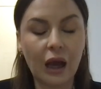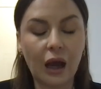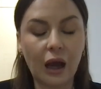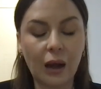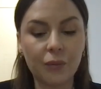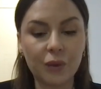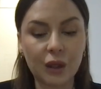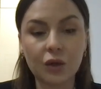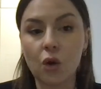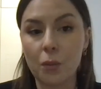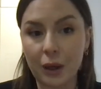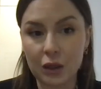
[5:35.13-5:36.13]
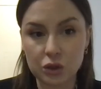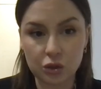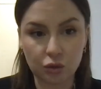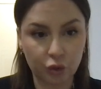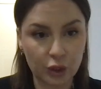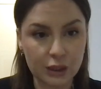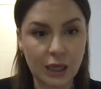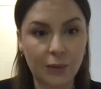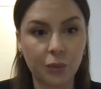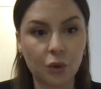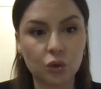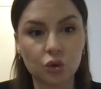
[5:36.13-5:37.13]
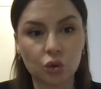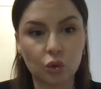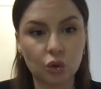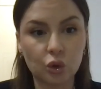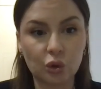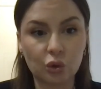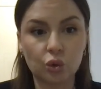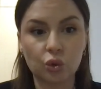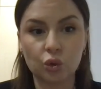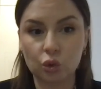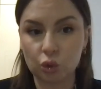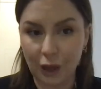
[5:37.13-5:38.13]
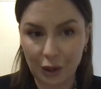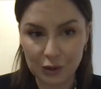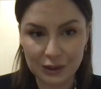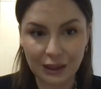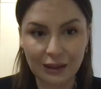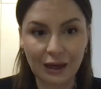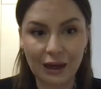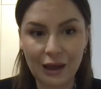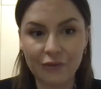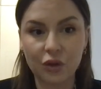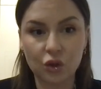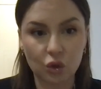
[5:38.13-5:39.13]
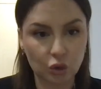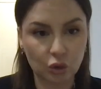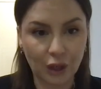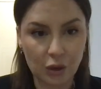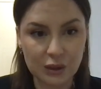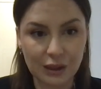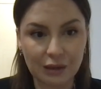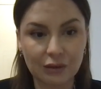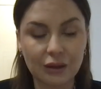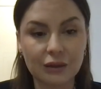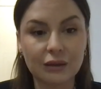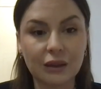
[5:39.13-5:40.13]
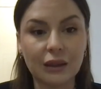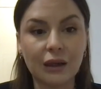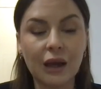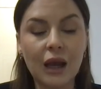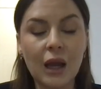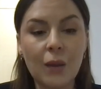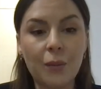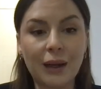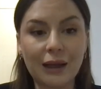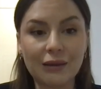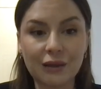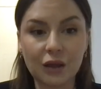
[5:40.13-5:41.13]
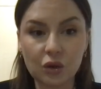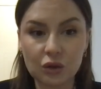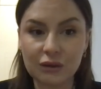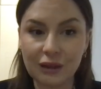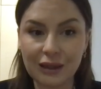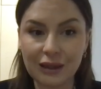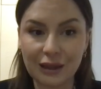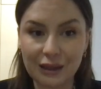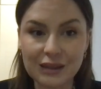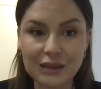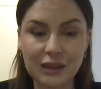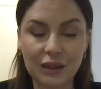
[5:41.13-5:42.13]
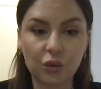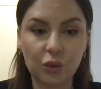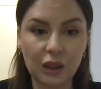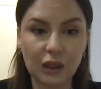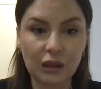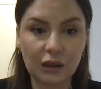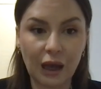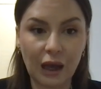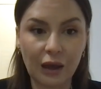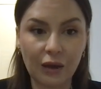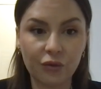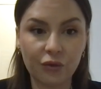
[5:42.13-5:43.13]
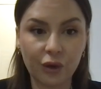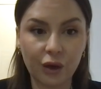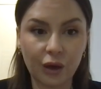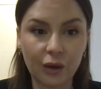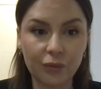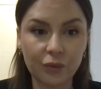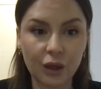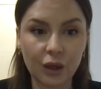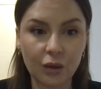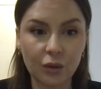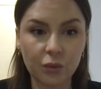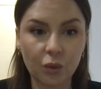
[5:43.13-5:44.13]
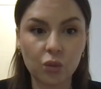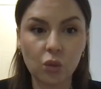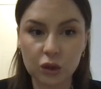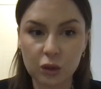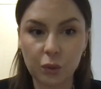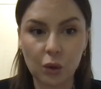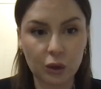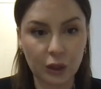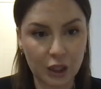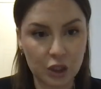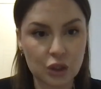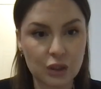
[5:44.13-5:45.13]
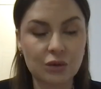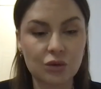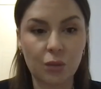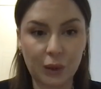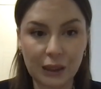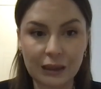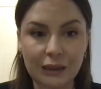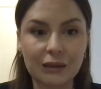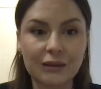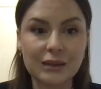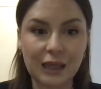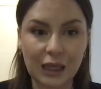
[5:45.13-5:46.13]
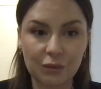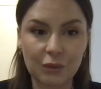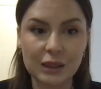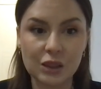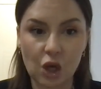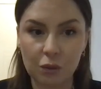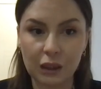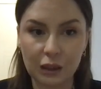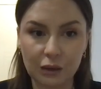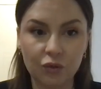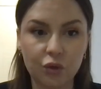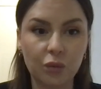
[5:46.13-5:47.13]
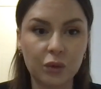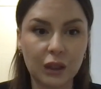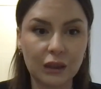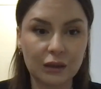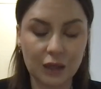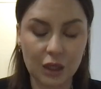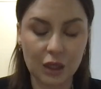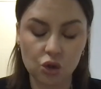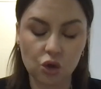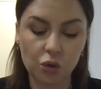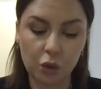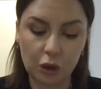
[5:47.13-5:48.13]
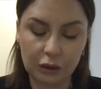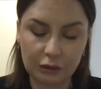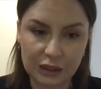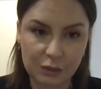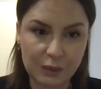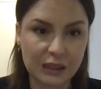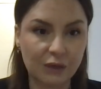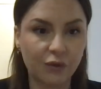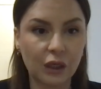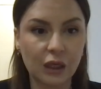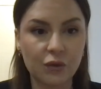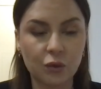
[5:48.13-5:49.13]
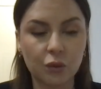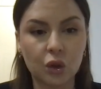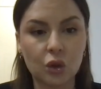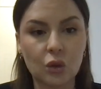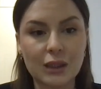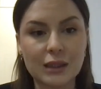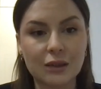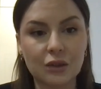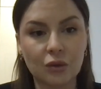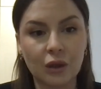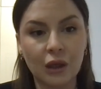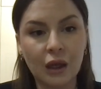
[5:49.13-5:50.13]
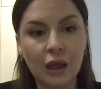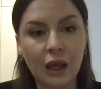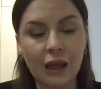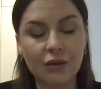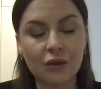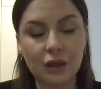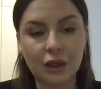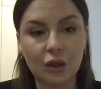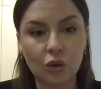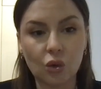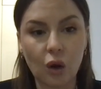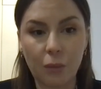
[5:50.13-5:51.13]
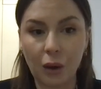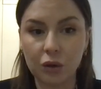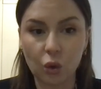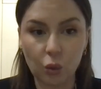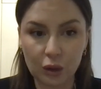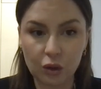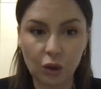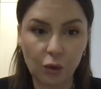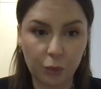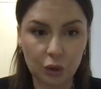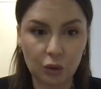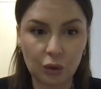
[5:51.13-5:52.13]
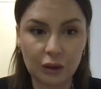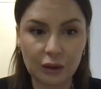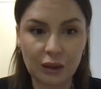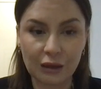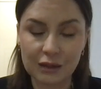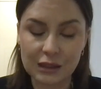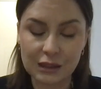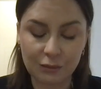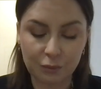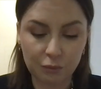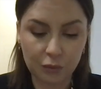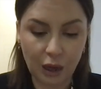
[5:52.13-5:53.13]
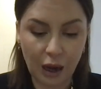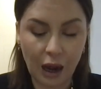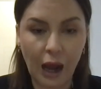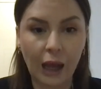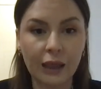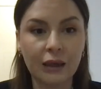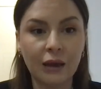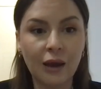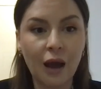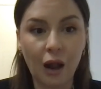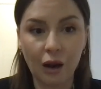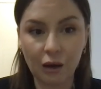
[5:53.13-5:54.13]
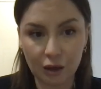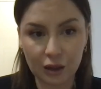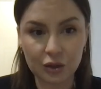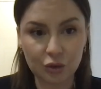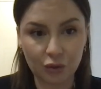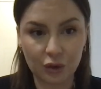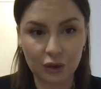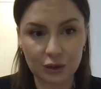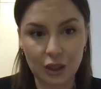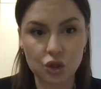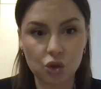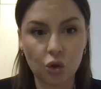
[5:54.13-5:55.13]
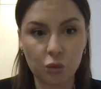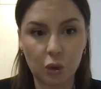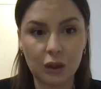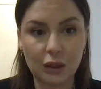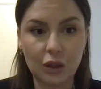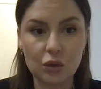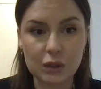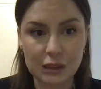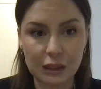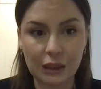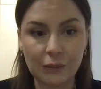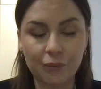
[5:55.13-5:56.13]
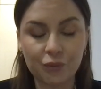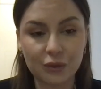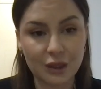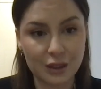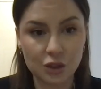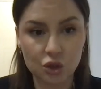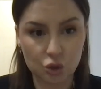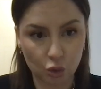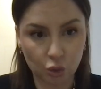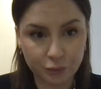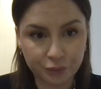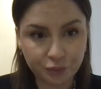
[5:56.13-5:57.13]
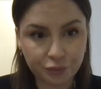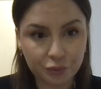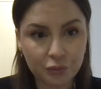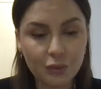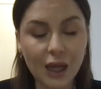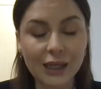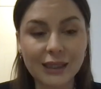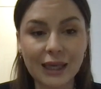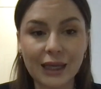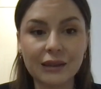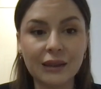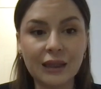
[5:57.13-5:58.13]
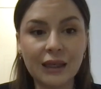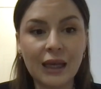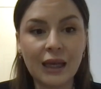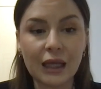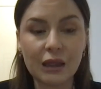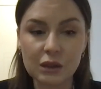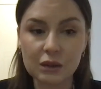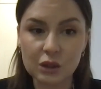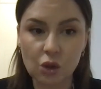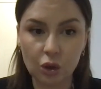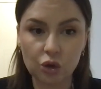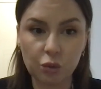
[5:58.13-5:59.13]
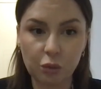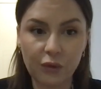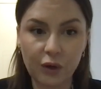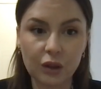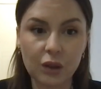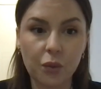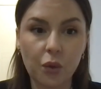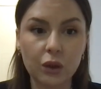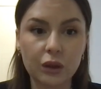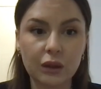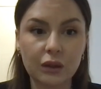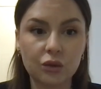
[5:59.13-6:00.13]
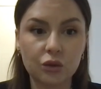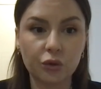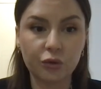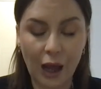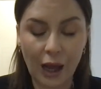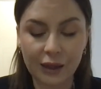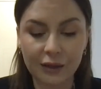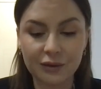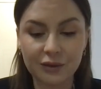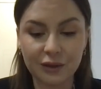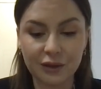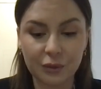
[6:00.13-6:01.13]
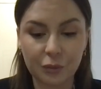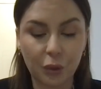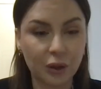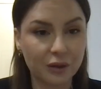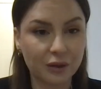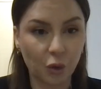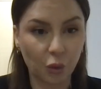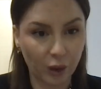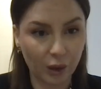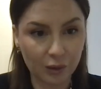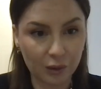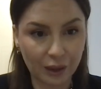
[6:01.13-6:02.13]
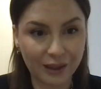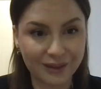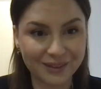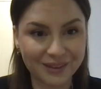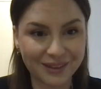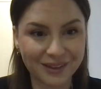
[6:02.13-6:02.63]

in comparison, for example, to 2011 or 2013. But the good thing is that we have on multiple occasions repeated statements coming in from the international community, specifically from the US and the EU, about the window opportunity and this high alert of the international community to see this through. Again, it is going to be very important to find political will in